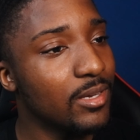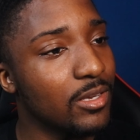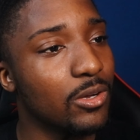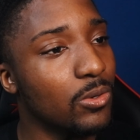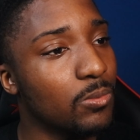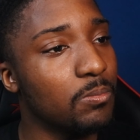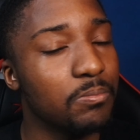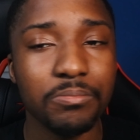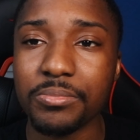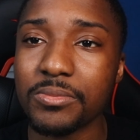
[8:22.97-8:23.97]
you know,
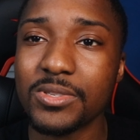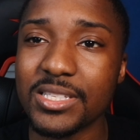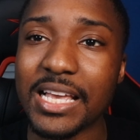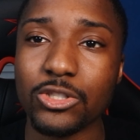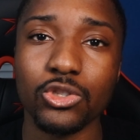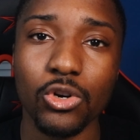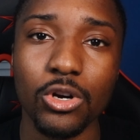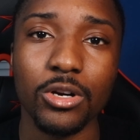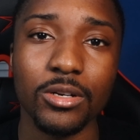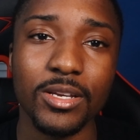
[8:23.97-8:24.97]
stay
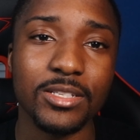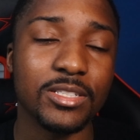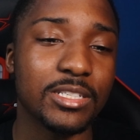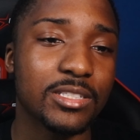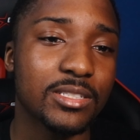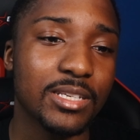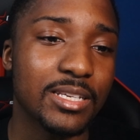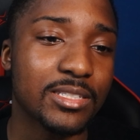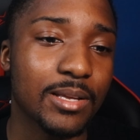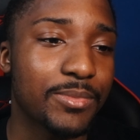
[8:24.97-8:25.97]
strong. It's just
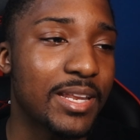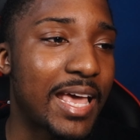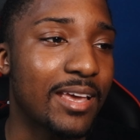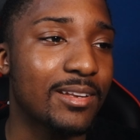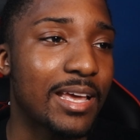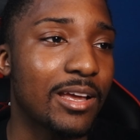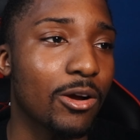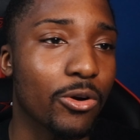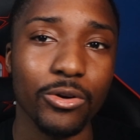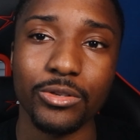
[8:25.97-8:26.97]
it's something that that
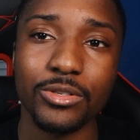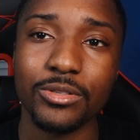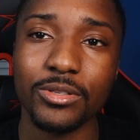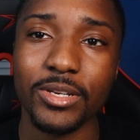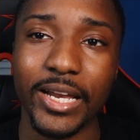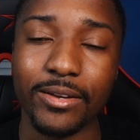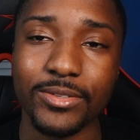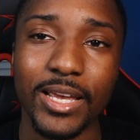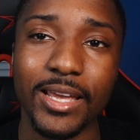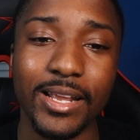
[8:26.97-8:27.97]
hurts. You get what I'm
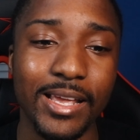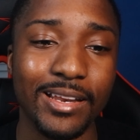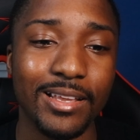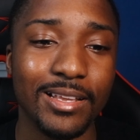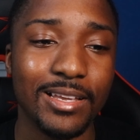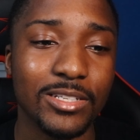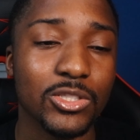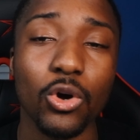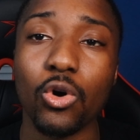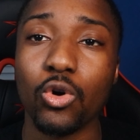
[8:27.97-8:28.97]
saying? And
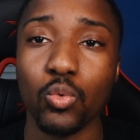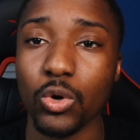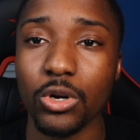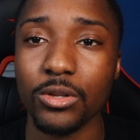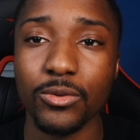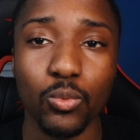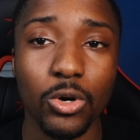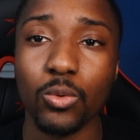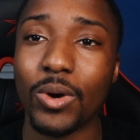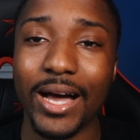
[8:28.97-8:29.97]
it's the whole world. The
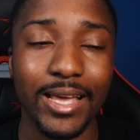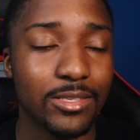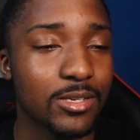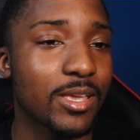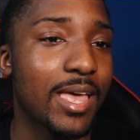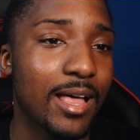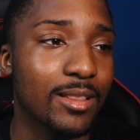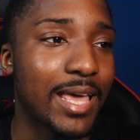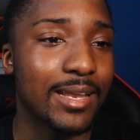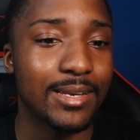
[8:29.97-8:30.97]
worldwide took a
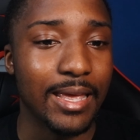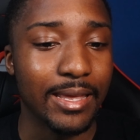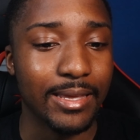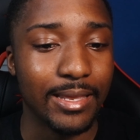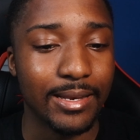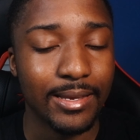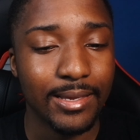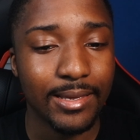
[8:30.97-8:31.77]
L that day, and